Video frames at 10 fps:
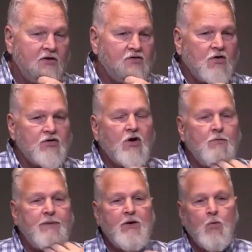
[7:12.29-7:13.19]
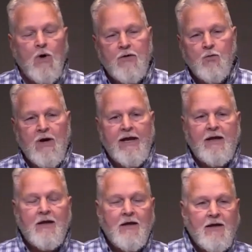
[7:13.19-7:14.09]
Don't be one
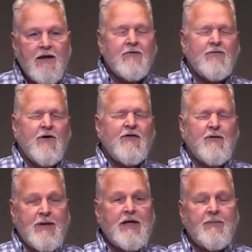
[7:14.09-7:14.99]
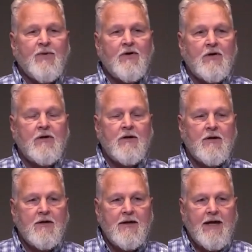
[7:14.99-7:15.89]
way in front of the people
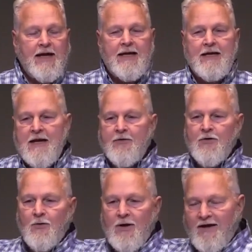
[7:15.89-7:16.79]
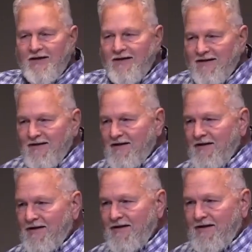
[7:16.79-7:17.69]
and another way
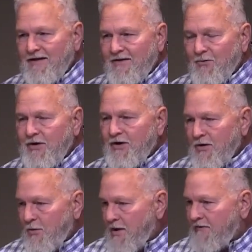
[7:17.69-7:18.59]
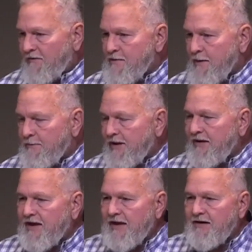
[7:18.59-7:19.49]
when you're away from them. Be
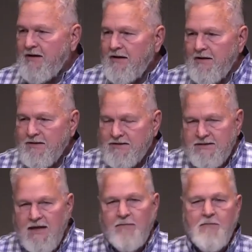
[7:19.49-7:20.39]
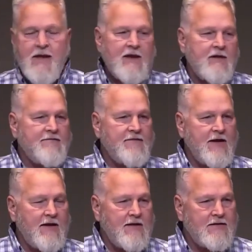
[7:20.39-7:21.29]
that same man of
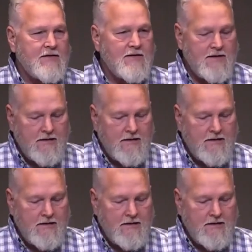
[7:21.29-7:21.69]
faith.